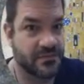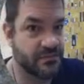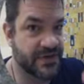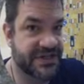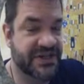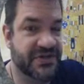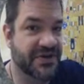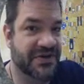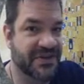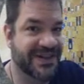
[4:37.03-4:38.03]

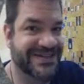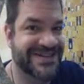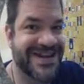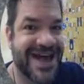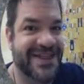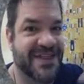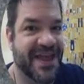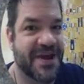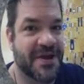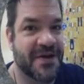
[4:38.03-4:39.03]
material is not
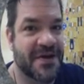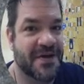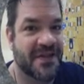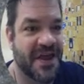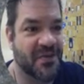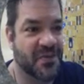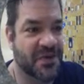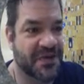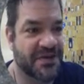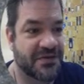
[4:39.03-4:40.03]
there that
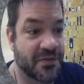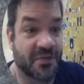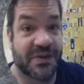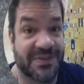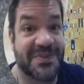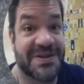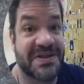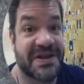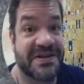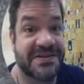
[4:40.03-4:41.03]
would normally be
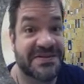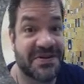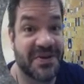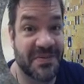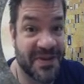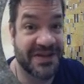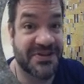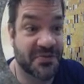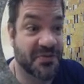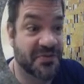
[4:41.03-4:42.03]
there. So it makes
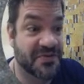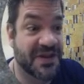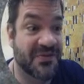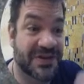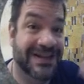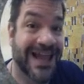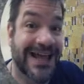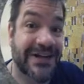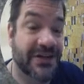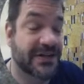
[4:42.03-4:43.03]
the roof even
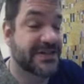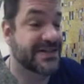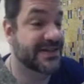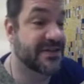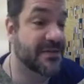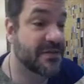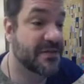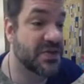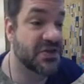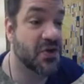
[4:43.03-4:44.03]
lighter still. So
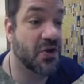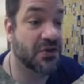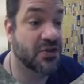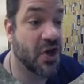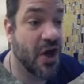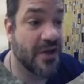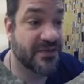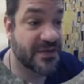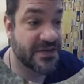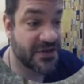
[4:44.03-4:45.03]
these are called
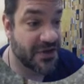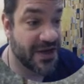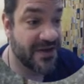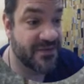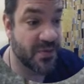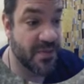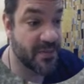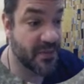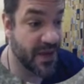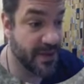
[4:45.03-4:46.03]
coffers, and you're going to have to
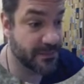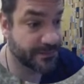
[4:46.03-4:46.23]
remember that.